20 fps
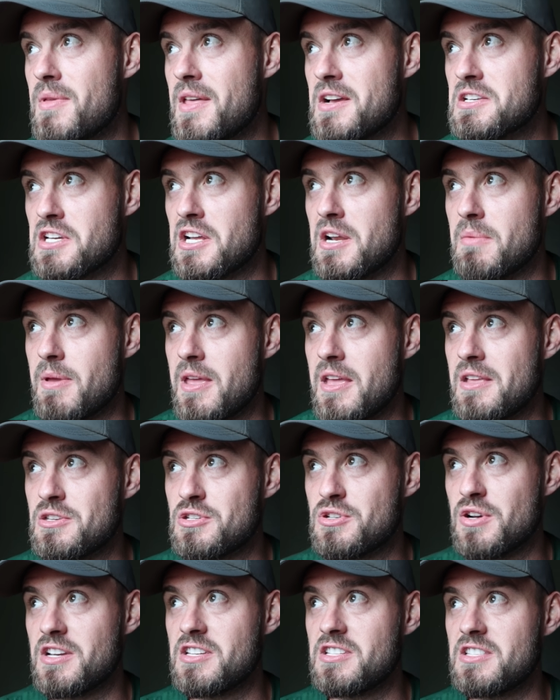but that's going to be
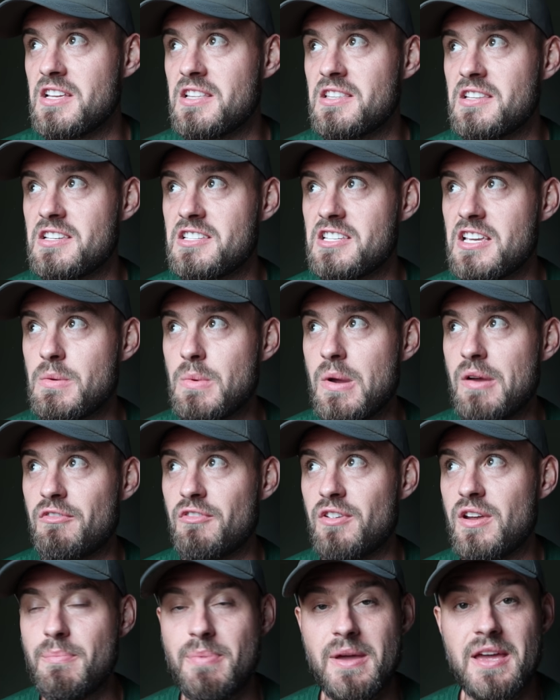interesting to see
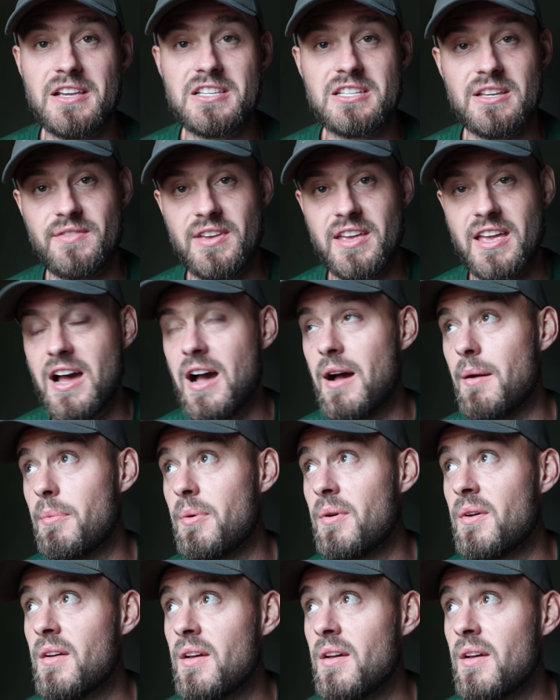whether he picks something up.